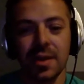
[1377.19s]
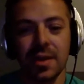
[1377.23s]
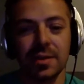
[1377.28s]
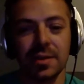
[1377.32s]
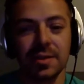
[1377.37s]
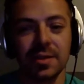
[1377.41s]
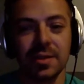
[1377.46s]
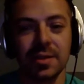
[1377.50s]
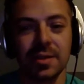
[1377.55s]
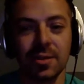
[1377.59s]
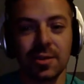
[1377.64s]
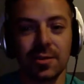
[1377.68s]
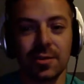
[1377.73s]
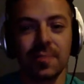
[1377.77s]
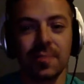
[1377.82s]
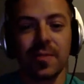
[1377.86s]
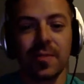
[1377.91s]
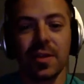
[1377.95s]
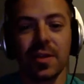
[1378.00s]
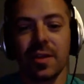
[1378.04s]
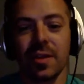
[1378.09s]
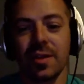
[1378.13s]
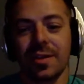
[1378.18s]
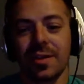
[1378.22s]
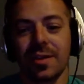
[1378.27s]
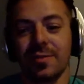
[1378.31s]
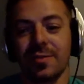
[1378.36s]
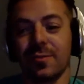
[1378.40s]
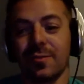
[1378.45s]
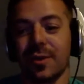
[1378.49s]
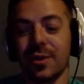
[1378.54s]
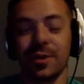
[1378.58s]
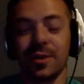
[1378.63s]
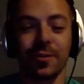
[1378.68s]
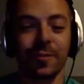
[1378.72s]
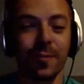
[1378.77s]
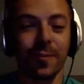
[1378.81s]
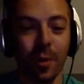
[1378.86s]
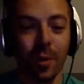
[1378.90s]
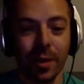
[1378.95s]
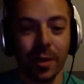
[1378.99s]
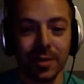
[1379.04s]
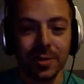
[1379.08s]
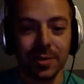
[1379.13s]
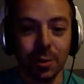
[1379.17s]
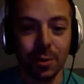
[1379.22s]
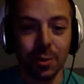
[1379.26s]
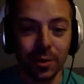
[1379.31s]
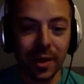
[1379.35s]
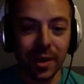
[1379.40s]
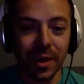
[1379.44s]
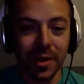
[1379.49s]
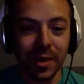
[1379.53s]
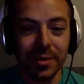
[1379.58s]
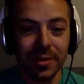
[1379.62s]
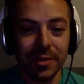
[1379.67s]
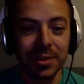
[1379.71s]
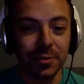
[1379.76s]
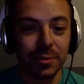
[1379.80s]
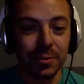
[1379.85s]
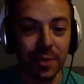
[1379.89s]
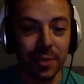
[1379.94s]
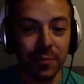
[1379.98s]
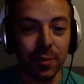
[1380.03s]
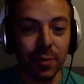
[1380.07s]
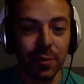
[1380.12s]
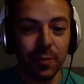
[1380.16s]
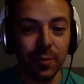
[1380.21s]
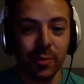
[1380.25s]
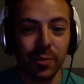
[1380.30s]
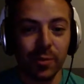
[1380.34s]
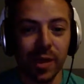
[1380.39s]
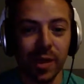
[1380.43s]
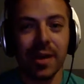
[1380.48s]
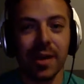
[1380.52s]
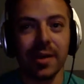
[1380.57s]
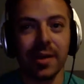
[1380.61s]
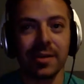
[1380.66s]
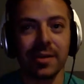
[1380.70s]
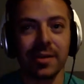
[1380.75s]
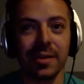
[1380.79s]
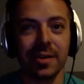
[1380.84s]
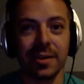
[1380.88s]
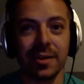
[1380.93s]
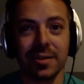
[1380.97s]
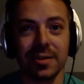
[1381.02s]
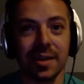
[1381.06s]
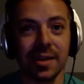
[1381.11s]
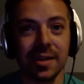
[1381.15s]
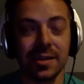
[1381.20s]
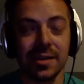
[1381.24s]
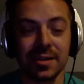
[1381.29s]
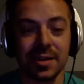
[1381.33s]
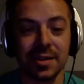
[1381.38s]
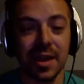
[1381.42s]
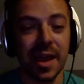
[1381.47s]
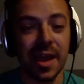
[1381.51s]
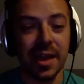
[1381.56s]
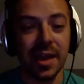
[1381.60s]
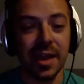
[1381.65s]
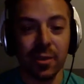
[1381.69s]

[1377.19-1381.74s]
And so when you're focused only on wrestling, we have one product, and it